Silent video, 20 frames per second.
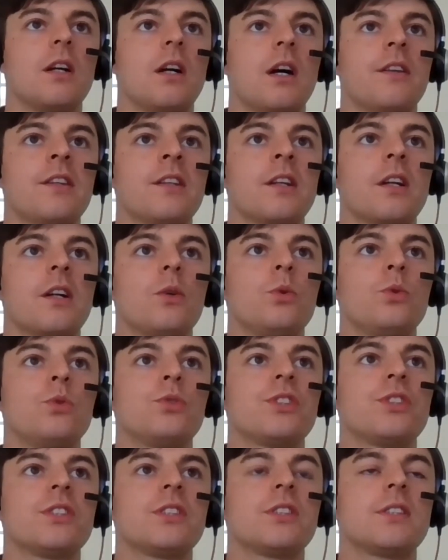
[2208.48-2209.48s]
I think I will
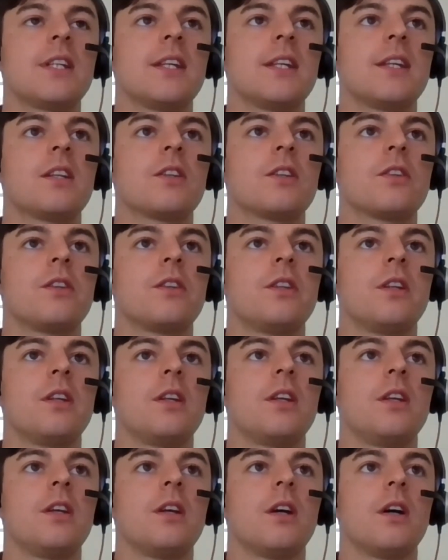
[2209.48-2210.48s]
just take
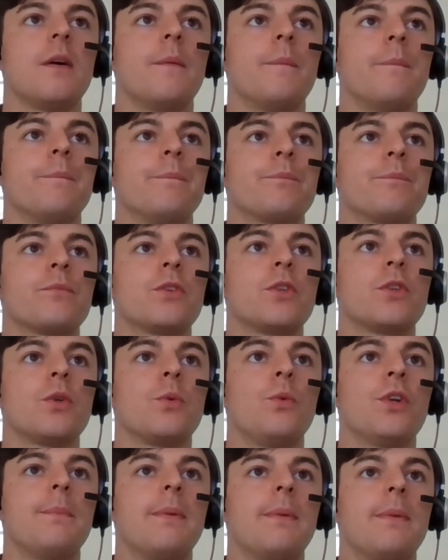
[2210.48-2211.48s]
the
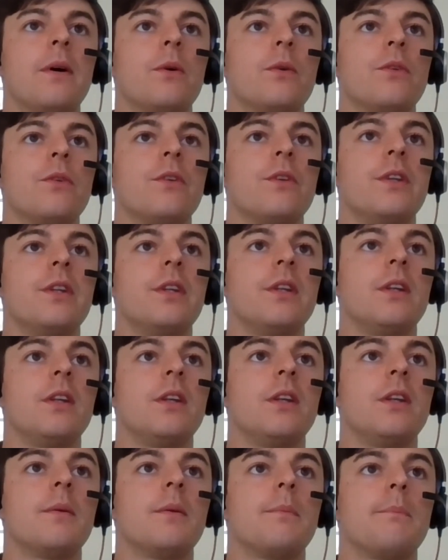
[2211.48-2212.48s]
one about
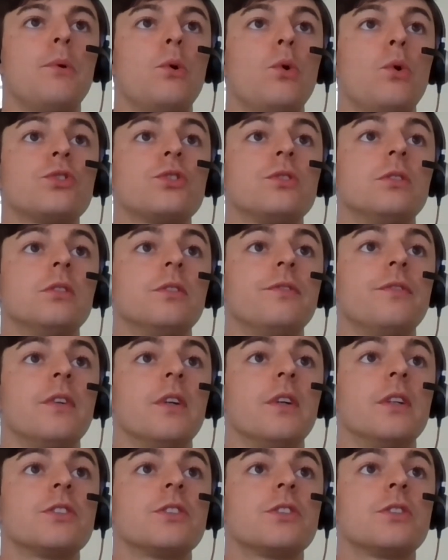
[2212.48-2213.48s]
the portal
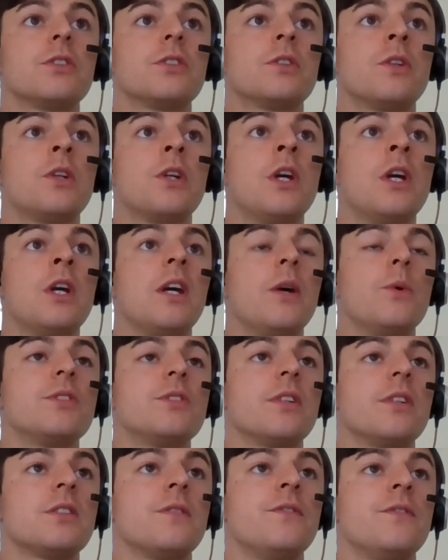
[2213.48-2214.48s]
first. It
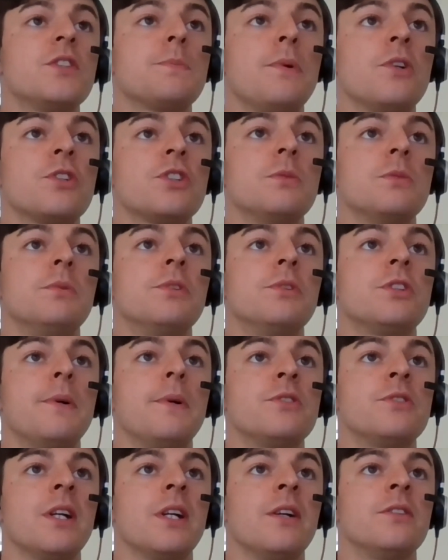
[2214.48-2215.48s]
was asked if it's possible to
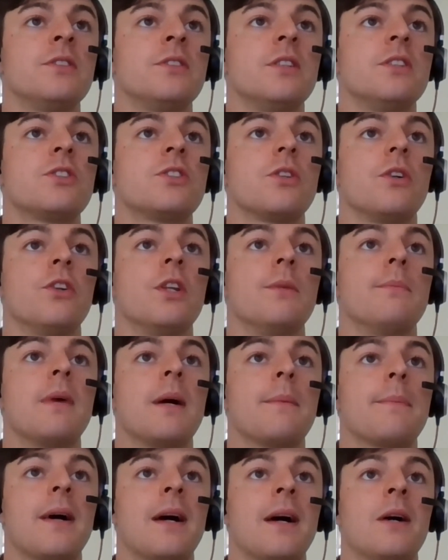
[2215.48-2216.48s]
post heritage on the
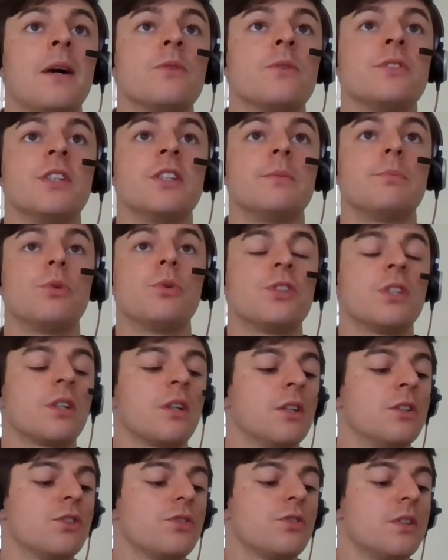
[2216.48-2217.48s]
map outside the project
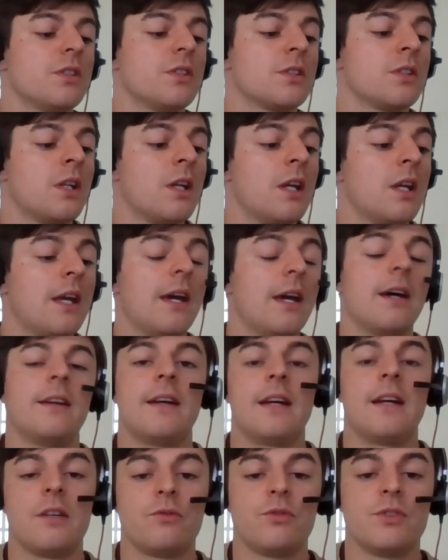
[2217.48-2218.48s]
countries, and I
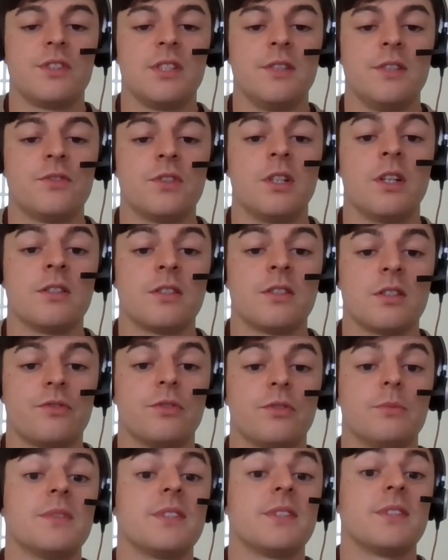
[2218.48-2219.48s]
have received an answer
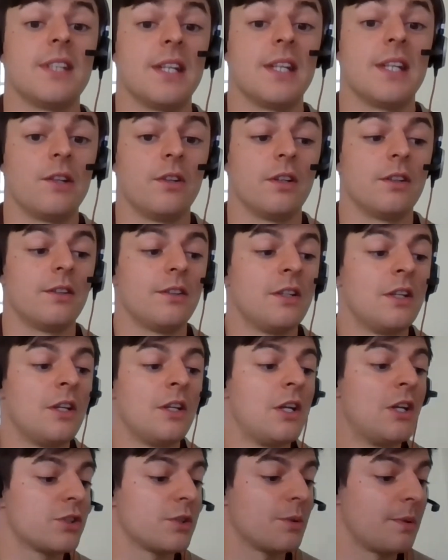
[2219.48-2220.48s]
from Sarah.
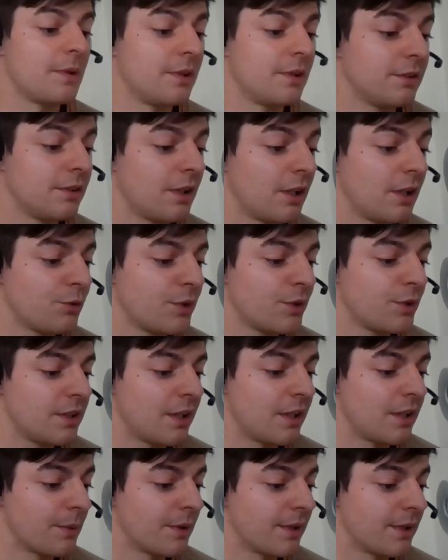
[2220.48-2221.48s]
So I'll read
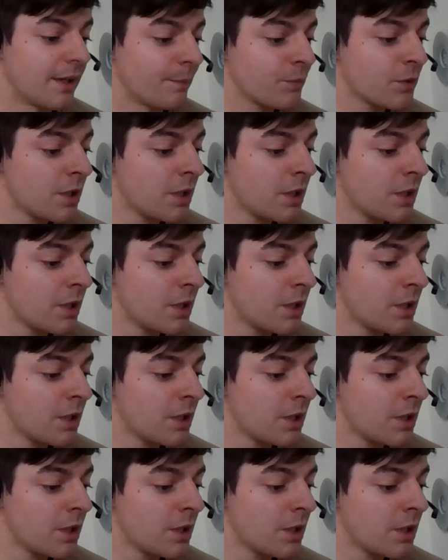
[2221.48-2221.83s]
that one out.